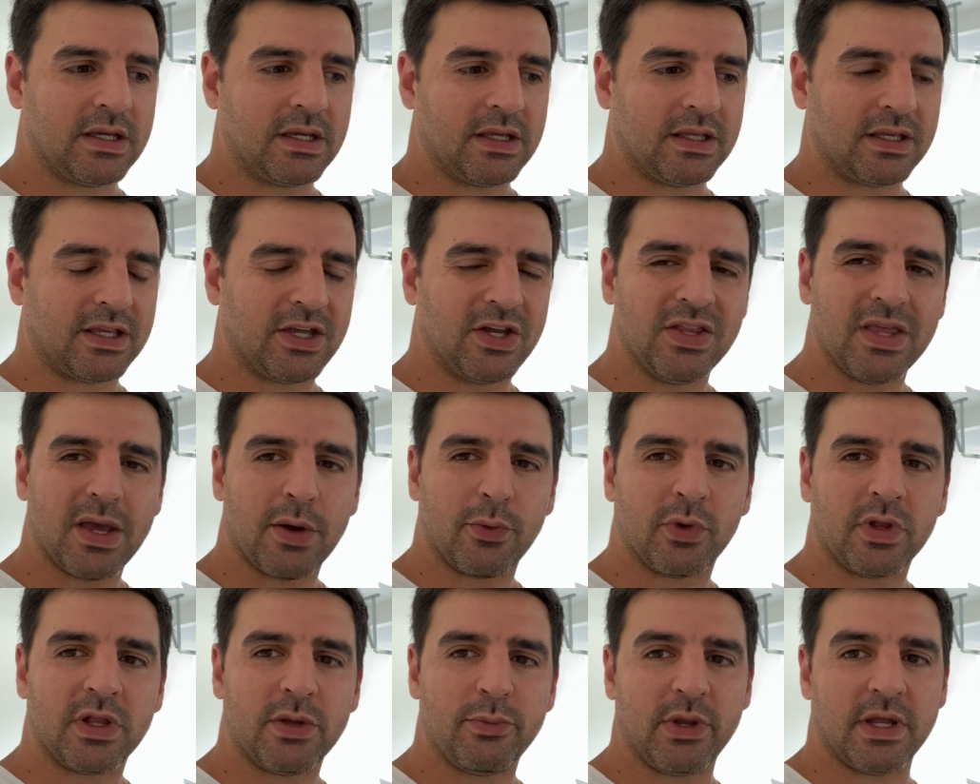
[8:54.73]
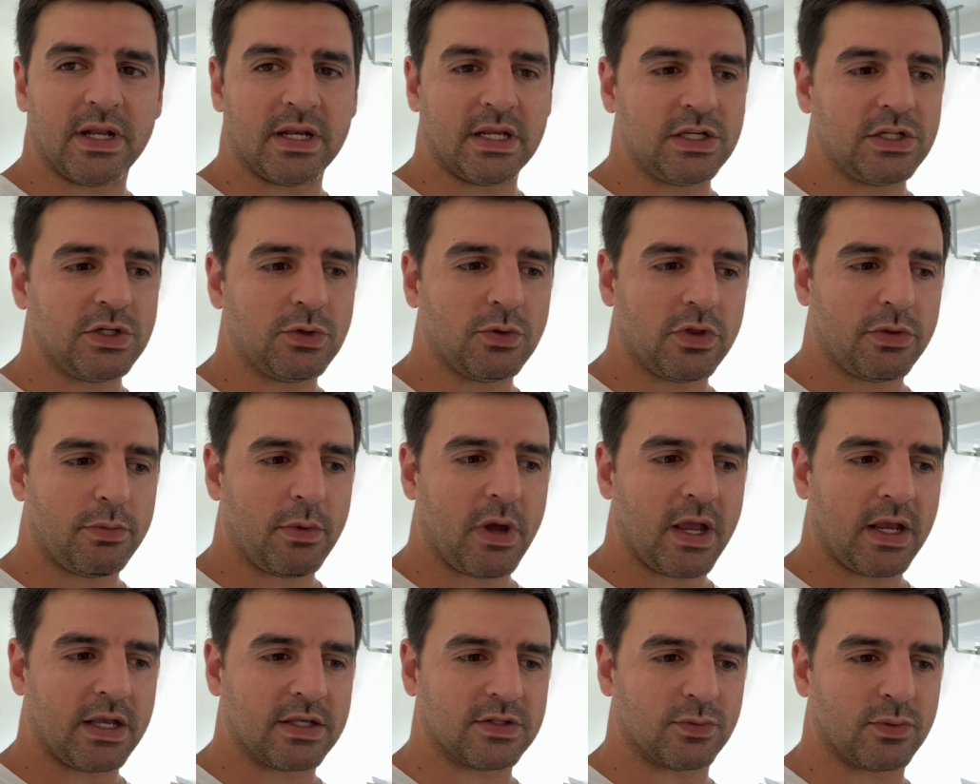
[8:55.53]
could that really be an issue with
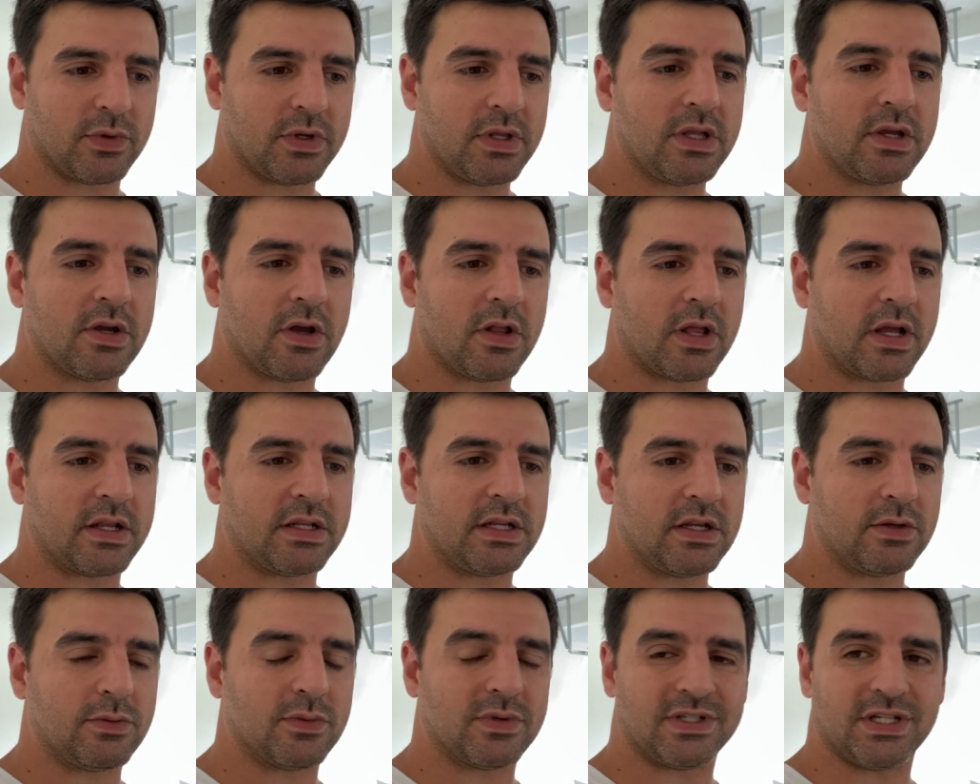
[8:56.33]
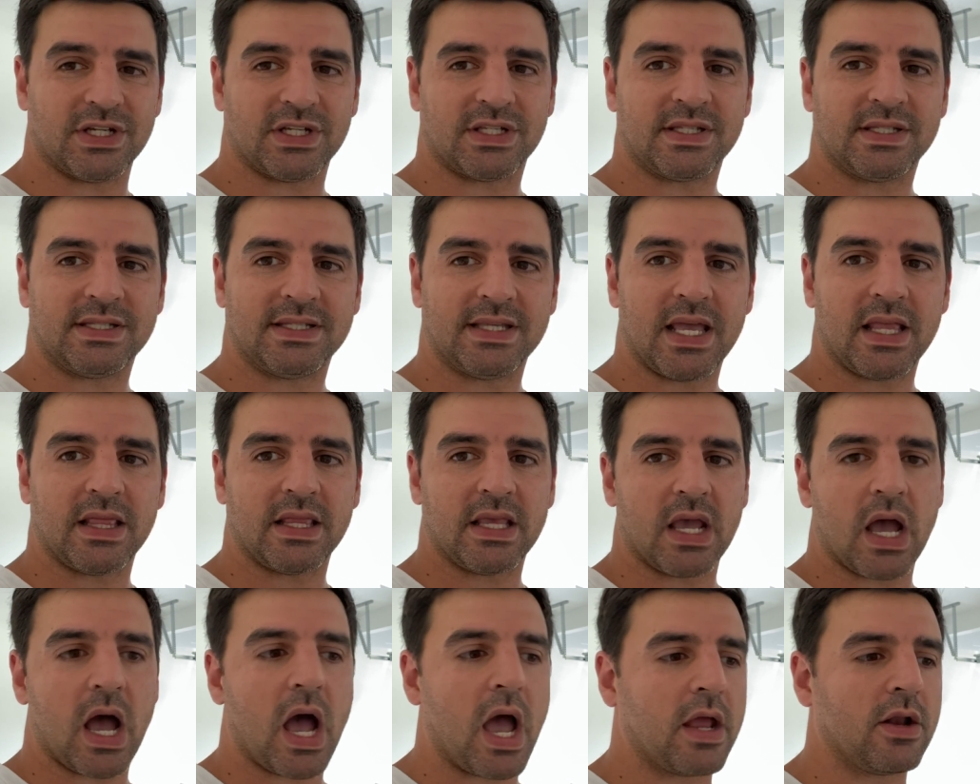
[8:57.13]
mine? Because really all I did was just set
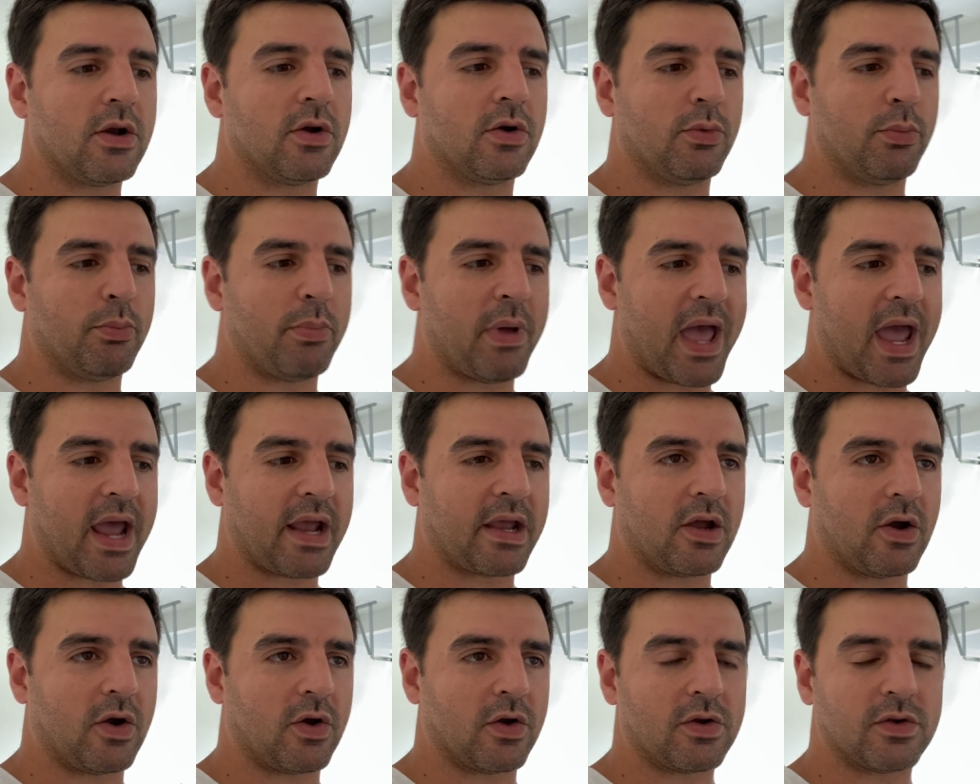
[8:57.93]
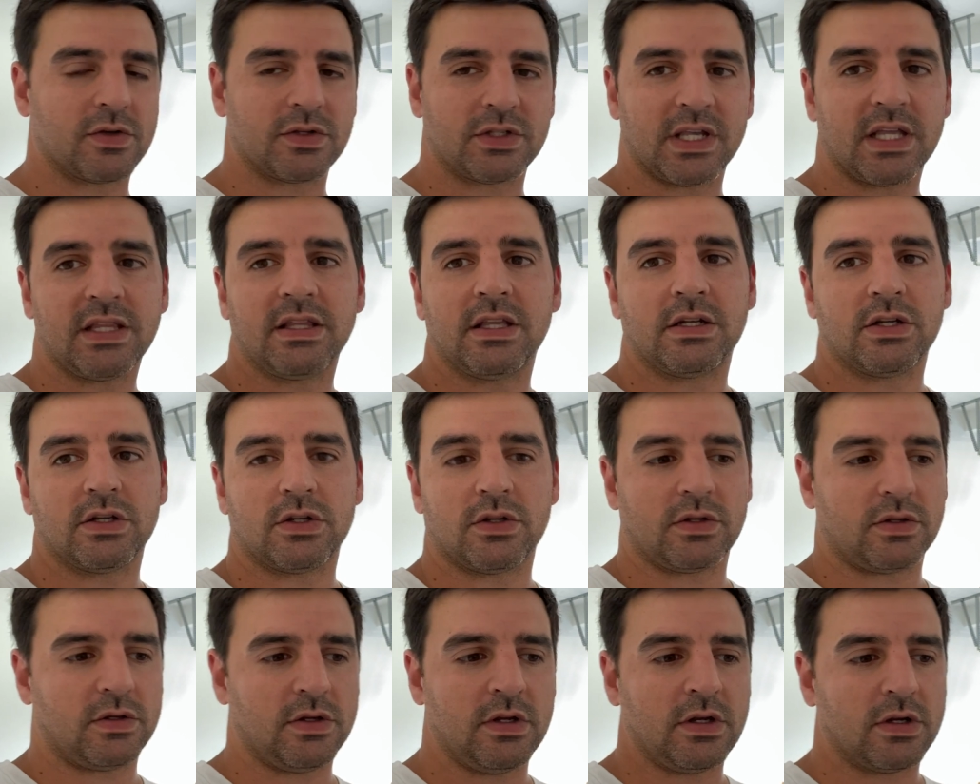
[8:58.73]
the idle back, or set the,
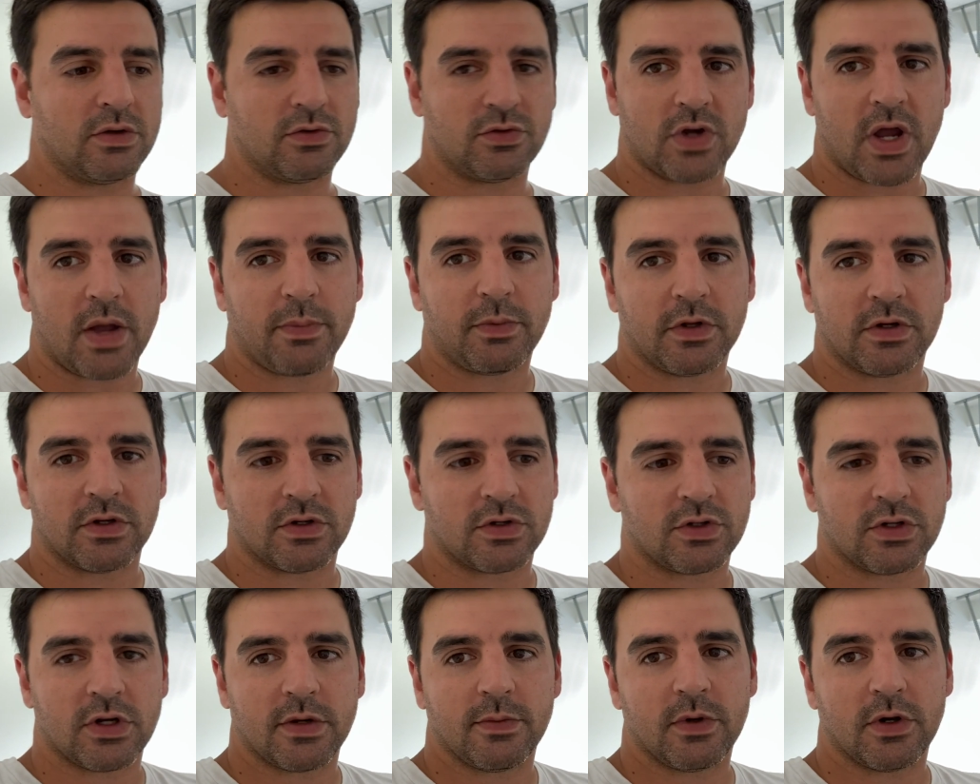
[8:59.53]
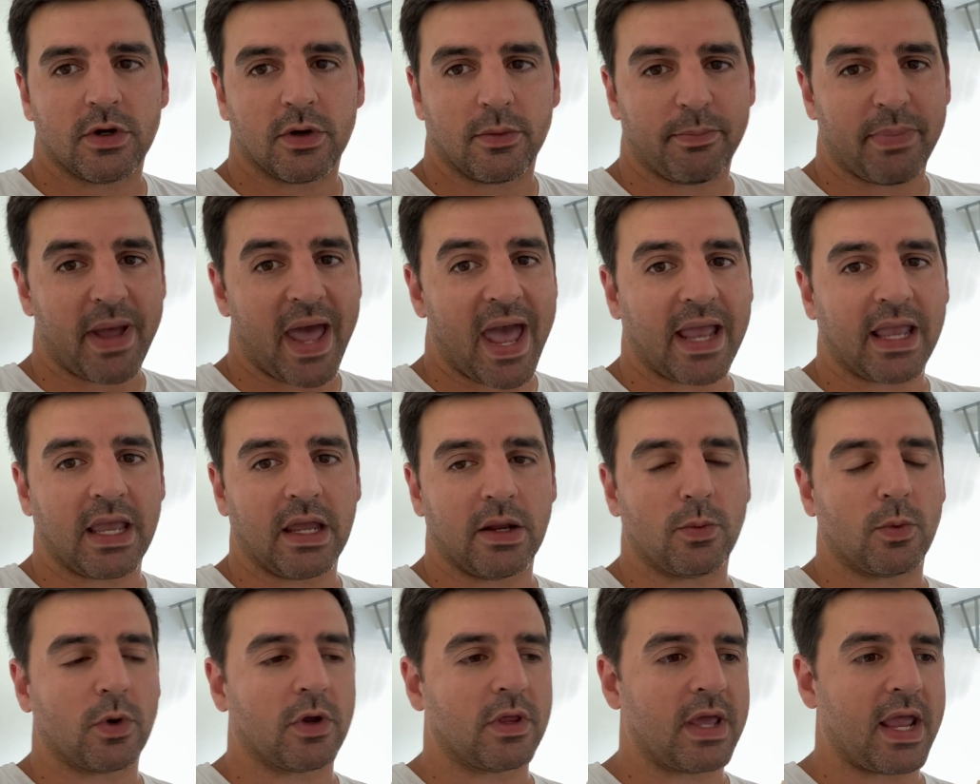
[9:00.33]
drop the distributor back
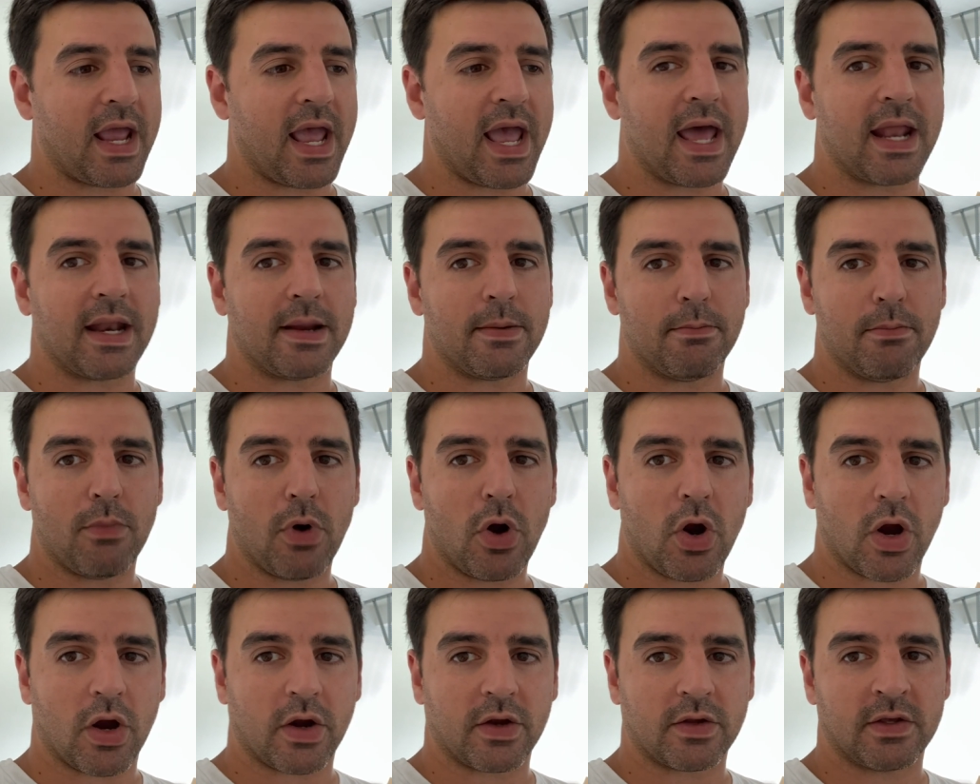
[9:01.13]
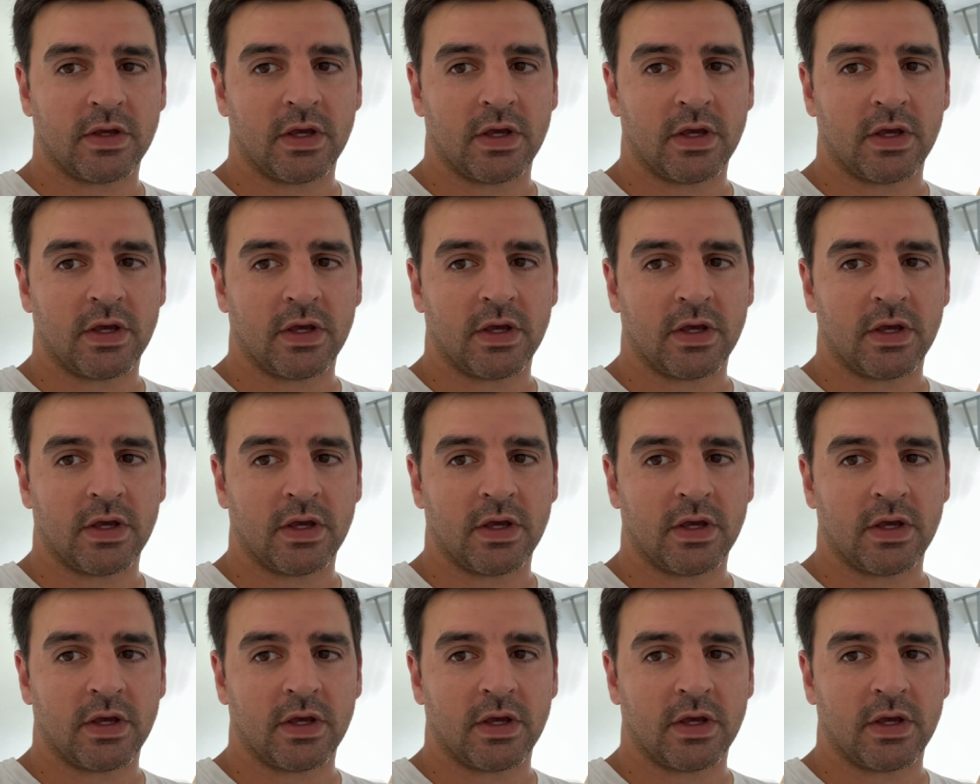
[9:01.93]
in where they had it marked.